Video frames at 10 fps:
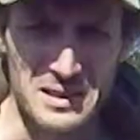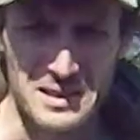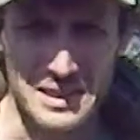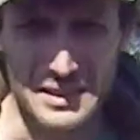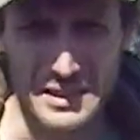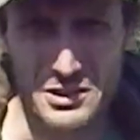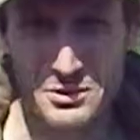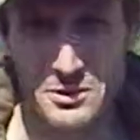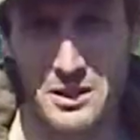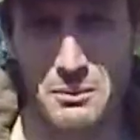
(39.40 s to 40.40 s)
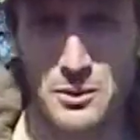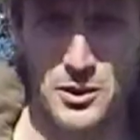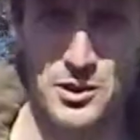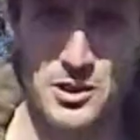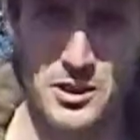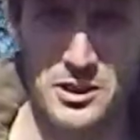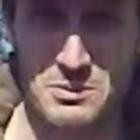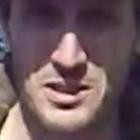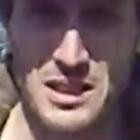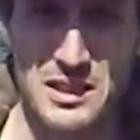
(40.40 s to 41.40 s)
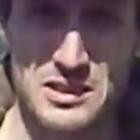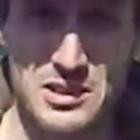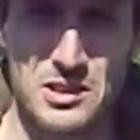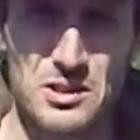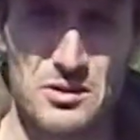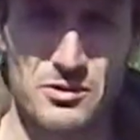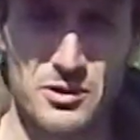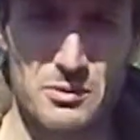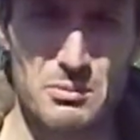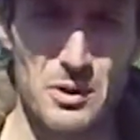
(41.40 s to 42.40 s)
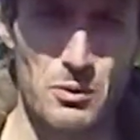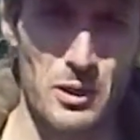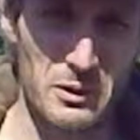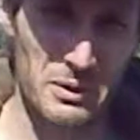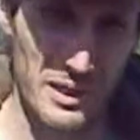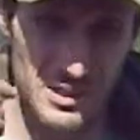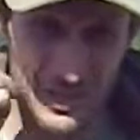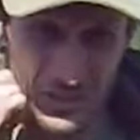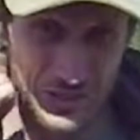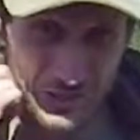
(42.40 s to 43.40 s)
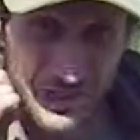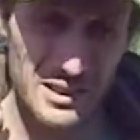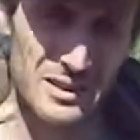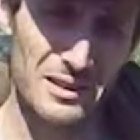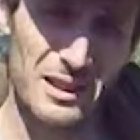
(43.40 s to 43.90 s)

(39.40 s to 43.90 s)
seen this through a number of circumstances, from a workplace injury that